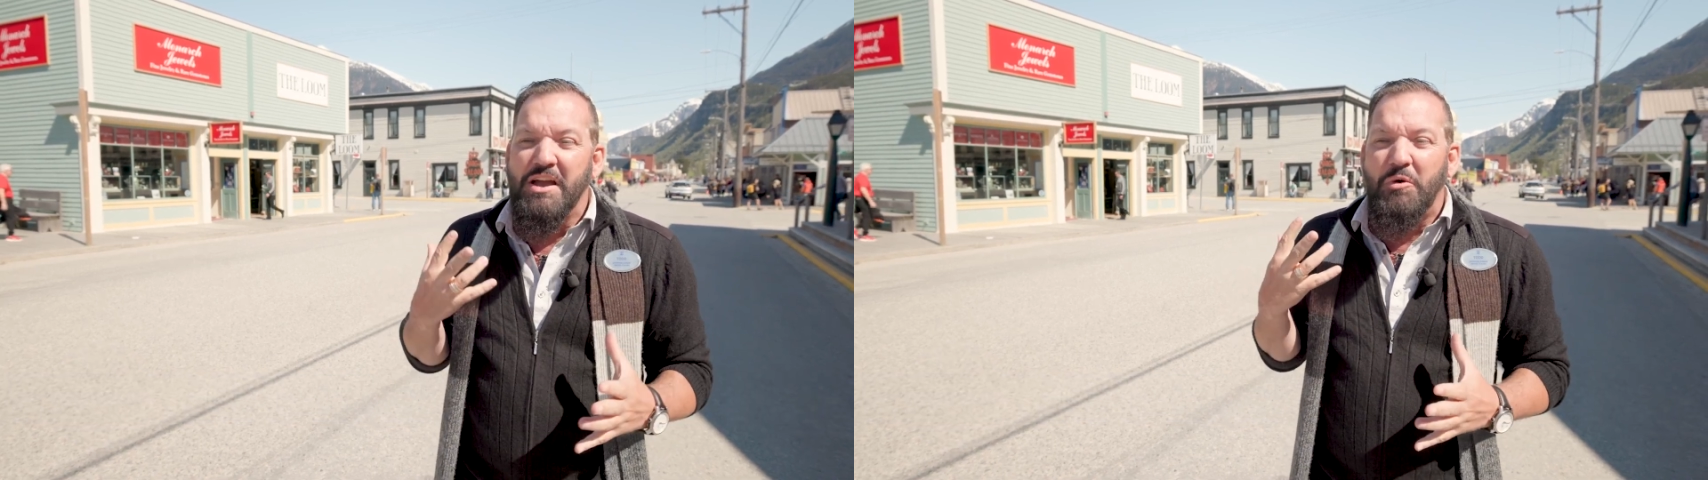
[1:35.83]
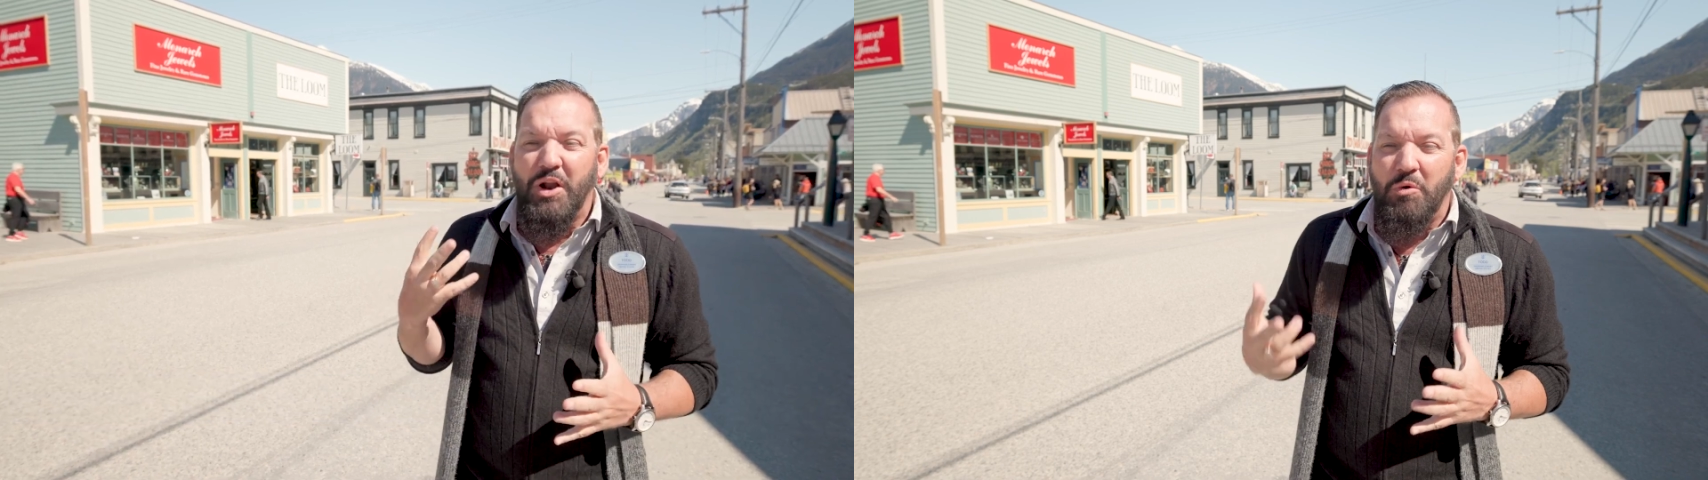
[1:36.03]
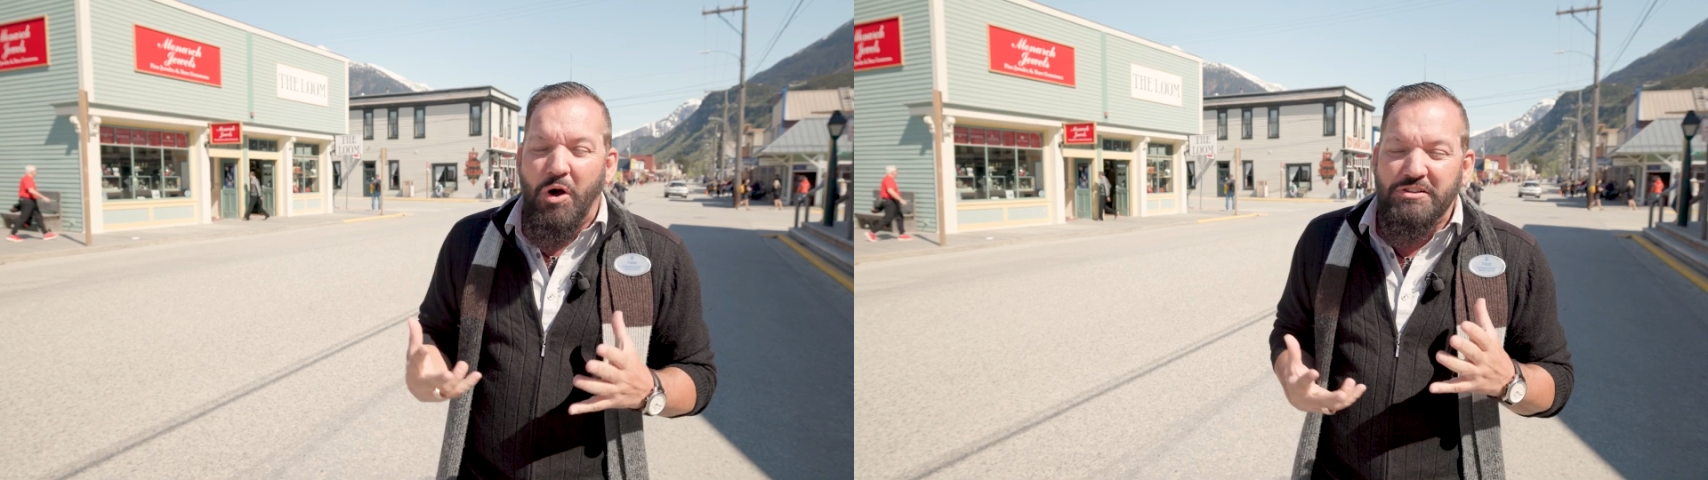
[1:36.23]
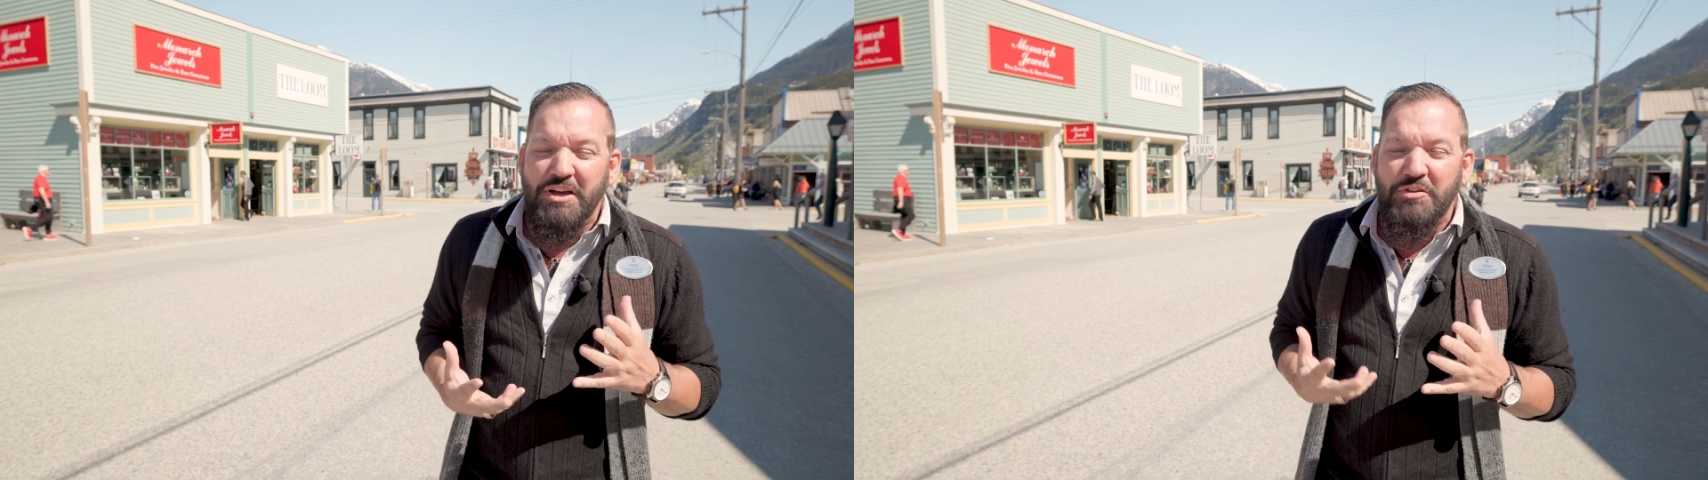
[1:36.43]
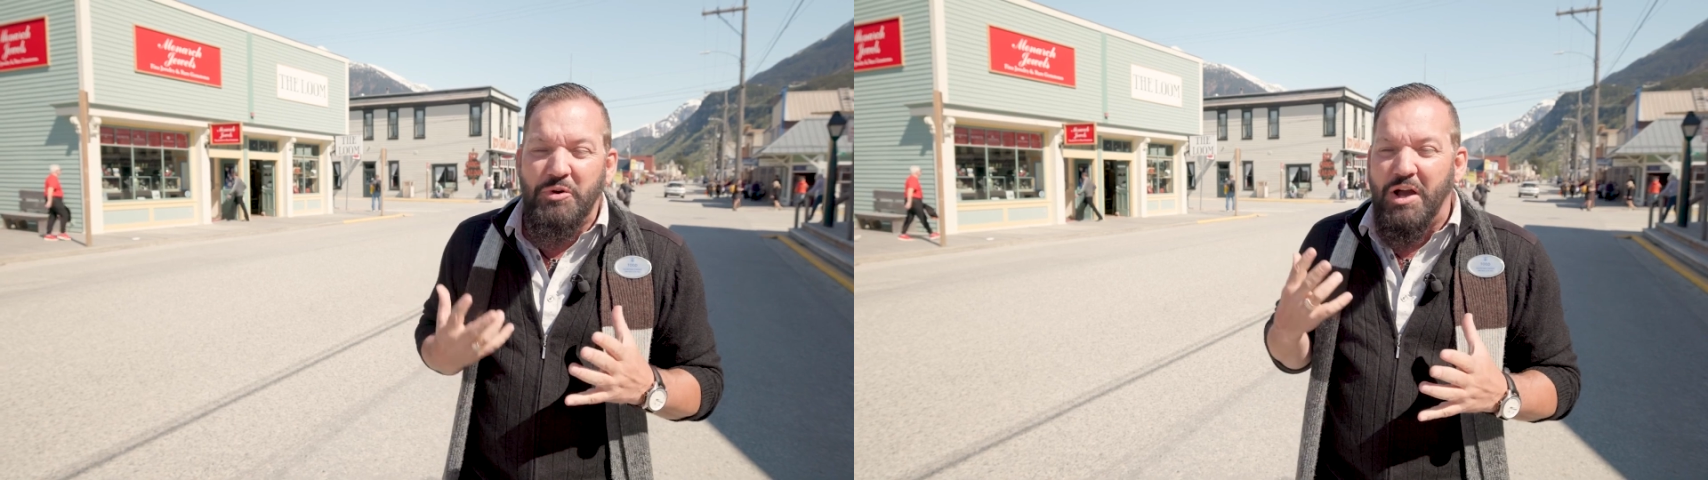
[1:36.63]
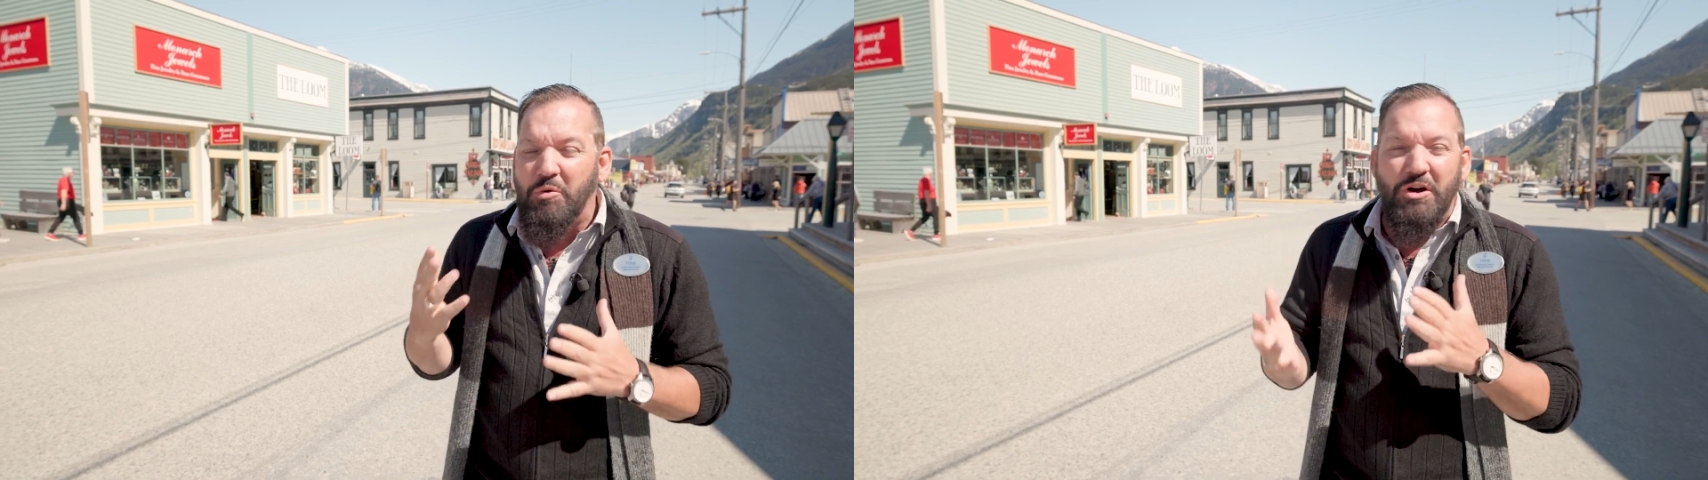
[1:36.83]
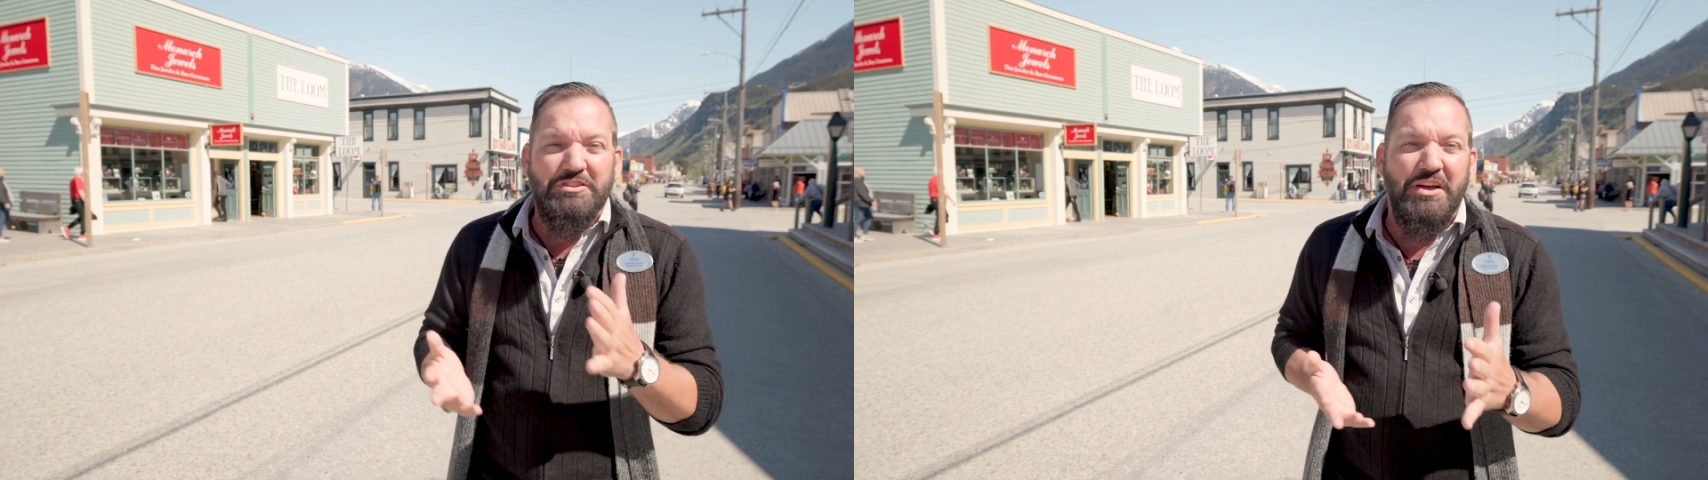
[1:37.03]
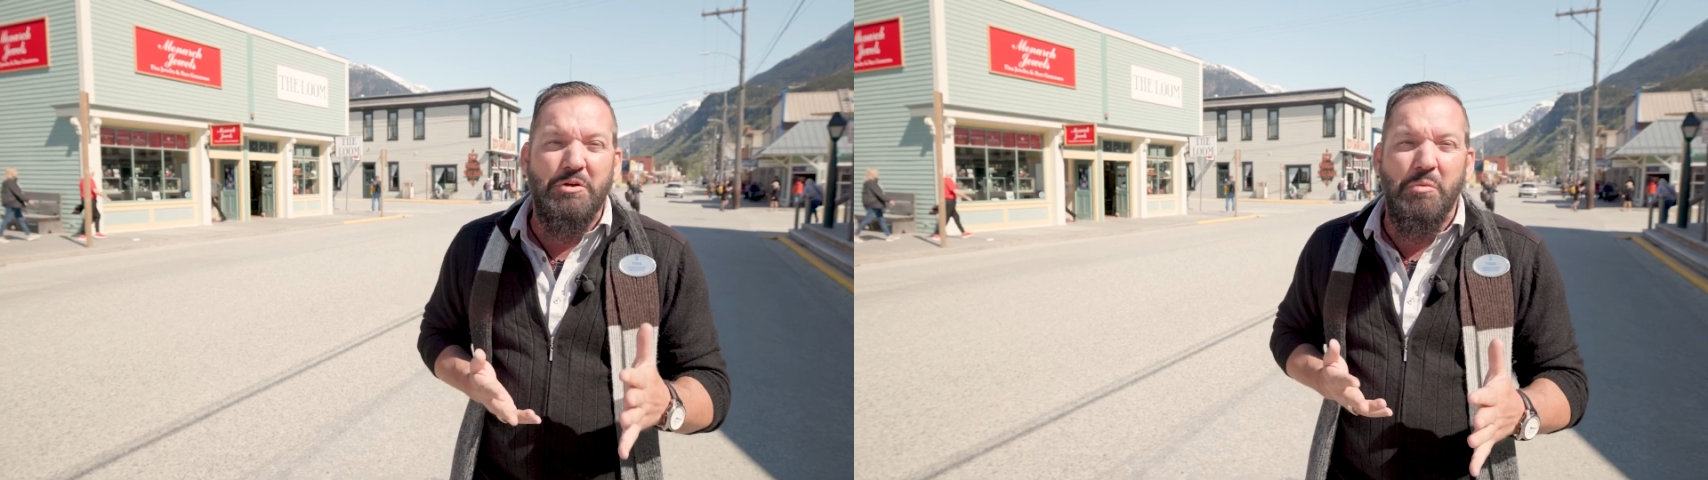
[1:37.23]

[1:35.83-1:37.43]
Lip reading: when I walk down the